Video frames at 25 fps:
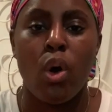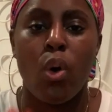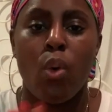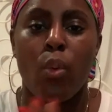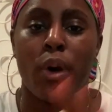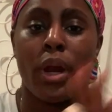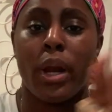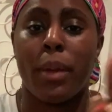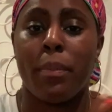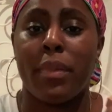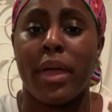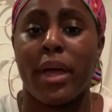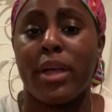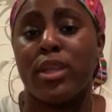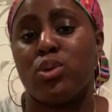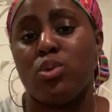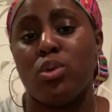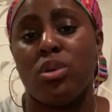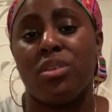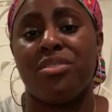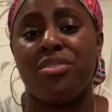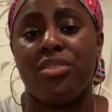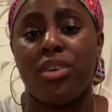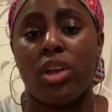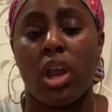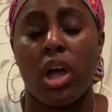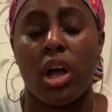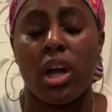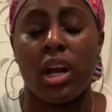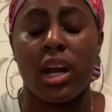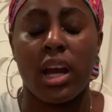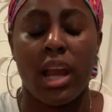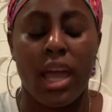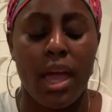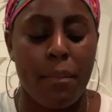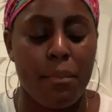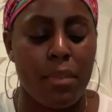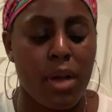when I'm not doing full-on
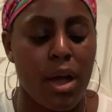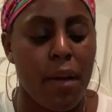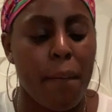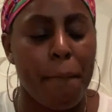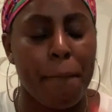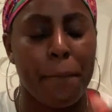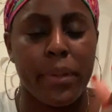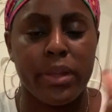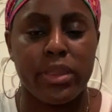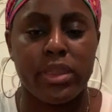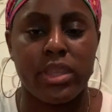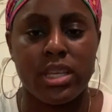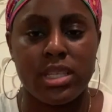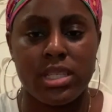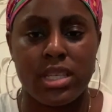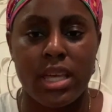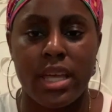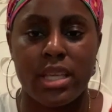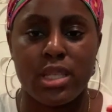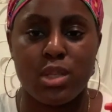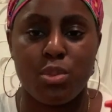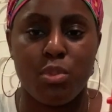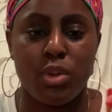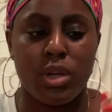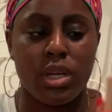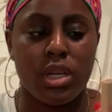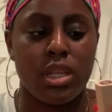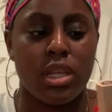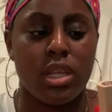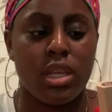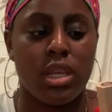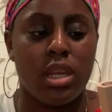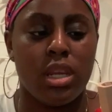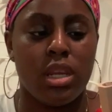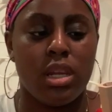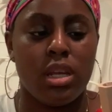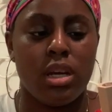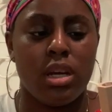glam. But this has
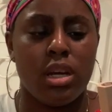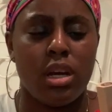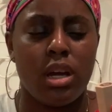been